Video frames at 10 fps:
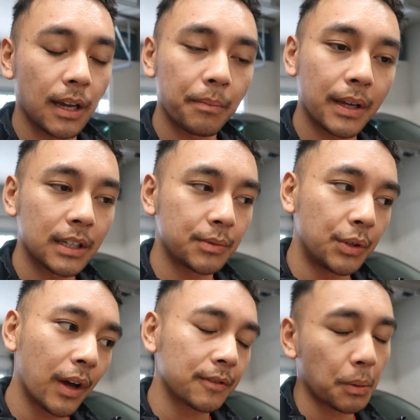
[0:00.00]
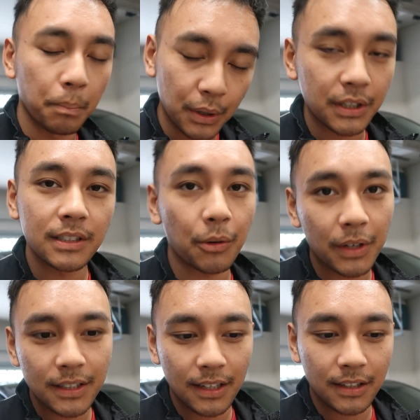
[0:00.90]
yet because we do have some bushings that
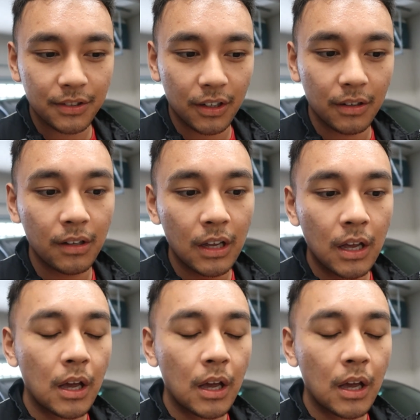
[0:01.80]
we need to install,